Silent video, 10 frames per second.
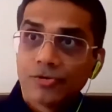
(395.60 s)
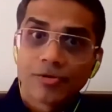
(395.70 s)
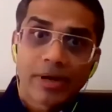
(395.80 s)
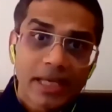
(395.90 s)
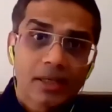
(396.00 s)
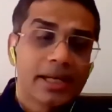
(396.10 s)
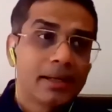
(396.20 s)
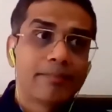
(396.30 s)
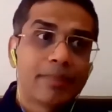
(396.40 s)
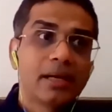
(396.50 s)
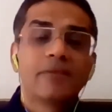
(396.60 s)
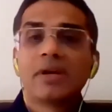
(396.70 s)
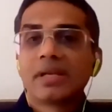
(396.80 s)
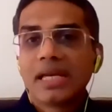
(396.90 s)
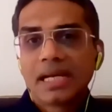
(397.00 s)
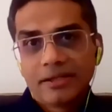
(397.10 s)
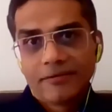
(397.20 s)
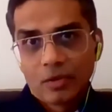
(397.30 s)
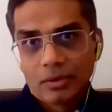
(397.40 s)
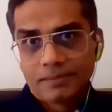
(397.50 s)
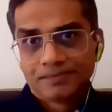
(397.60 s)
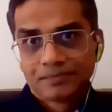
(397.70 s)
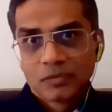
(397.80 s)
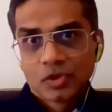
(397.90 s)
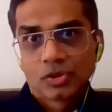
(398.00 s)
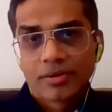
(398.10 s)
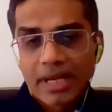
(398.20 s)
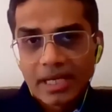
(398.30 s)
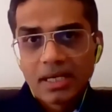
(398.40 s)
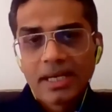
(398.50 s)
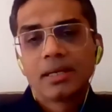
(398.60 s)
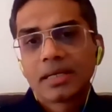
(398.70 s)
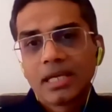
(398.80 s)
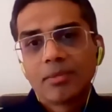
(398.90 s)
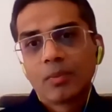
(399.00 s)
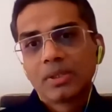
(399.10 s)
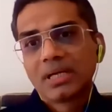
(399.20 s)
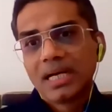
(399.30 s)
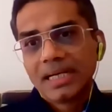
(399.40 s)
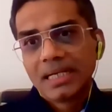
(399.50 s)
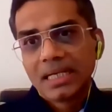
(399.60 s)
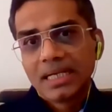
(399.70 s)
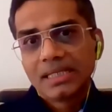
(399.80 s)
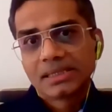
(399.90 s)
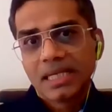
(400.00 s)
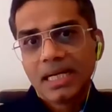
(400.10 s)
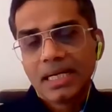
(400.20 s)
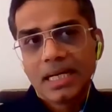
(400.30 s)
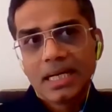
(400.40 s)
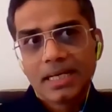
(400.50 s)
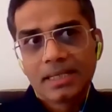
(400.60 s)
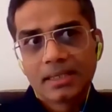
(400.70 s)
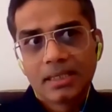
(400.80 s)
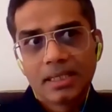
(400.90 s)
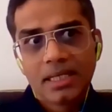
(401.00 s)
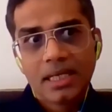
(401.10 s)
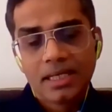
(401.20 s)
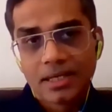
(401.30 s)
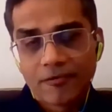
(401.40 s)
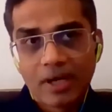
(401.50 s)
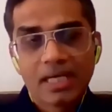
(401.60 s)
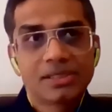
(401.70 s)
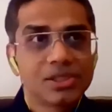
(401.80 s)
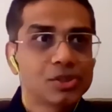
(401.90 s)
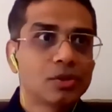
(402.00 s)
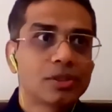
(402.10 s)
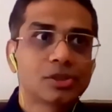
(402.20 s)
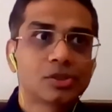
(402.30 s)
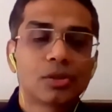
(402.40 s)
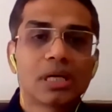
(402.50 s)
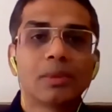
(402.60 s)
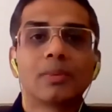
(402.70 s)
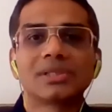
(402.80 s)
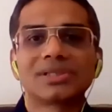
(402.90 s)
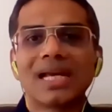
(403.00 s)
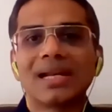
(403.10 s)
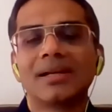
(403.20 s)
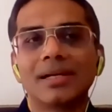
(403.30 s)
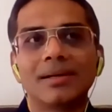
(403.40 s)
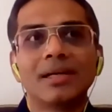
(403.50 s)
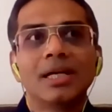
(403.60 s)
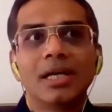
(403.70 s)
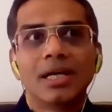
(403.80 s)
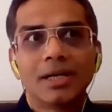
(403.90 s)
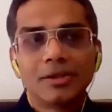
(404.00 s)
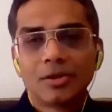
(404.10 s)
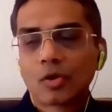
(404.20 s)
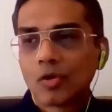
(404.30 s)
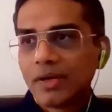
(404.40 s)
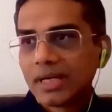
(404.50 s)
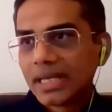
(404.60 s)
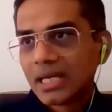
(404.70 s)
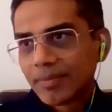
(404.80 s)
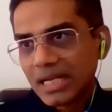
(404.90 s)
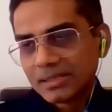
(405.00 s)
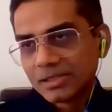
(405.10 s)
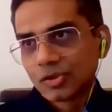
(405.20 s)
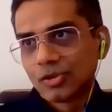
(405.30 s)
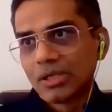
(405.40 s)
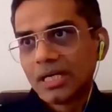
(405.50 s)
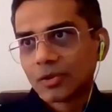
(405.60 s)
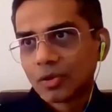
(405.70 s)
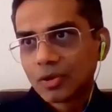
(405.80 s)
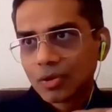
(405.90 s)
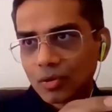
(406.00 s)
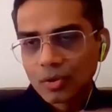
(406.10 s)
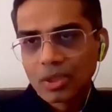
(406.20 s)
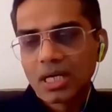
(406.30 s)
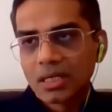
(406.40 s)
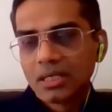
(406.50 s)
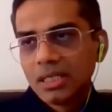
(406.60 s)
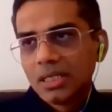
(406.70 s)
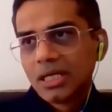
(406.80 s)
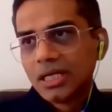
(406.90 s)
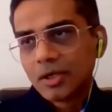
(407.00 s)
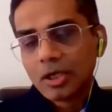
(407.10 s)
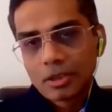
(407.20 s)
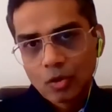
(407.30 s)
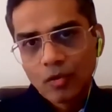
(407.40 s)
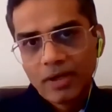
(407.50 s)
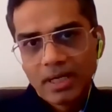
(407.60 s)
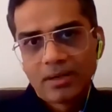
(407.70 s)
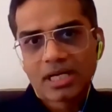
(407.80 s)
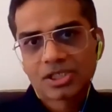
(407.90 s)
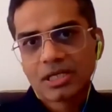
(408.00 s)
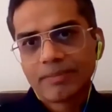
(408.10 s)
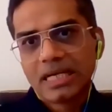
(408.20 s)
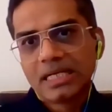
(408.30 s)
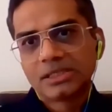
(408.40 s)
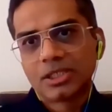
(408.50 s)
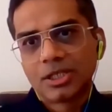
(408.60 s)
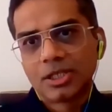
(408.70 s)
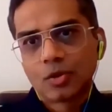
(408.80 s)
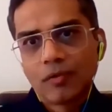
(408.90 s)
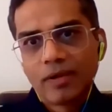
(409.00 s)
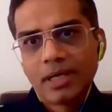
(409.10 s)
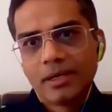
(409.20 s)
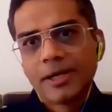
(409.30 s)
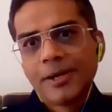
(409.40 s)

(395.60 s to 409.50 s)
The regulator played a very active role. So the regulator came up with guidelines and it advised insurers to come up with standard, COVID care plans. So you had Corona or COVID Rakshak plans and a COVID,